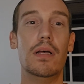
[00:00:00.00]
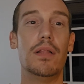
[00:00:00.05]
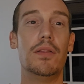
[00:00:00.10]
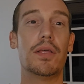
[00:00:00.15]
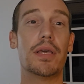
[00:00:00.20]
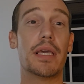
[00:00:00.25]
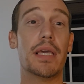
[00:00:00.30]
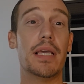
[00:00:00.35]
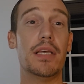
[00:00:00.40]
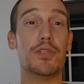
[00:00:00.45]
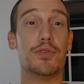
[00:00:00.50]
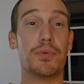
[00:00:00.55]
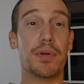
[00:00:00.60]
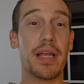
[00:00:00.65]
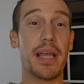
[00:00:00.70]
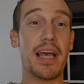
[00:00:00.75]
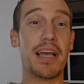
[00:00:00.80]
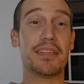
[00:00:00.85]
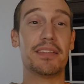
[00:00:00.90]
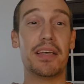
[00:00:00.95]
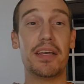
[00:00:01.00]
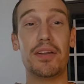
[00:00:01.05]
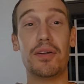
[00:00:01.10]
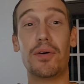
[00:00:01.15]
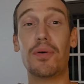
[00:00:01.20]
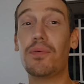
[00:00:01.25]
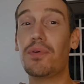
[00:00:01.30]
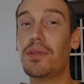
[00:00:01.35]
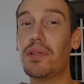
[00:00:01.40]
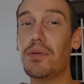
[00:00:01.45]
The key is react. They
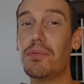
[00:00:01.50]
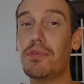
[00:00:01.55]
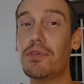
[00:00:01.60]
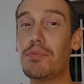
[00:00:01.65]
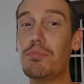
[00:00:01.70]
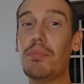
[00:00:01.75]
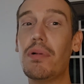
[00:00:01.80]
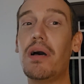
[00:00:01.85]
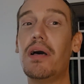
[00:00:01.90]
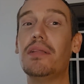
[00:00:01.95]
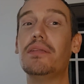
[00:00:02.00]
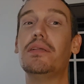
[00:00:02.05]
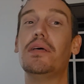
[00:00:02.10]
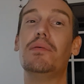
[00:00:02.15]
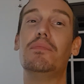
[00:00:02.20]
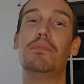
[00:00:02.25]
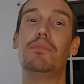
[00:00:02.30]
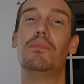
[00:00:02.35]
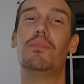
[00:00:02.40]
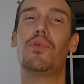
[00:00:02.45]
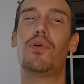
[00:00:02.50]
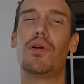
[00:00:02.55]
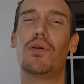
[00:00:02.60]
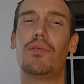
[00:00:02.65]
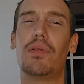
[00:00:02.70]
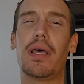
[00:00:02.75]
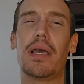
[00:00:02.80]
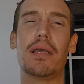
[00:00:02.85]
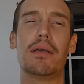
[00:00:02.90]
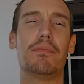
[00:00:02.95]
don't really respond. They more
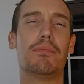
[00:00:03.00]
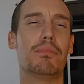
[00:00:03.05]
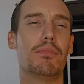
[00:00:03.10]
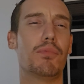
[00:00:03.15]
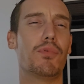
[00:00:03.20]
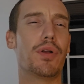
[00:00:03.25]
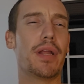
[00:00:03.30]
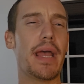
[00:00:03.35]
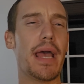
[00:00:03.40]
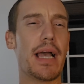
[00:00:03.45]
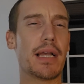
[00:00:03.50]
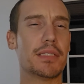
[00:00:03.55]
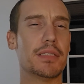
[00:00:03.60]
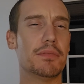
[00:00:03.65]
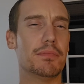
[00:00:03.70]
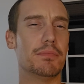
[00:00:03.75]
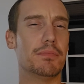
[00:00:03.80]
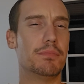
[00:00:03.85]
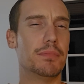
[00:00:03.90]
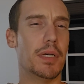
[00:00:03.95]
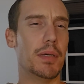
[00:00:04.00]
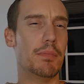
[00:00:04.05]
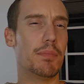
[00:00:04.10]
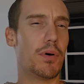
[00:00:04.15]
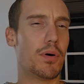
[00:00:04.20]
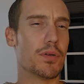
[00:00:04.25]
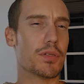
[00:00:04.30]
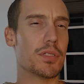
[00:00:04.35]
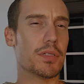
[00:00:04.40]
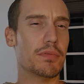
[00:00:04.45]
like react
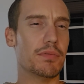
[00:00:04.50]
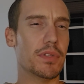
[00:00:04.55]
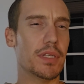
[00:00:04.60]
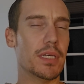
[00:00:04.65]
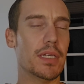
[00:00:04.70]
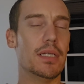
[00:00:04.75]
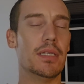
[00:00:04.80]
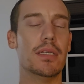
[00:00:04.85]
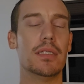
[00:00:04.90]
impulsively.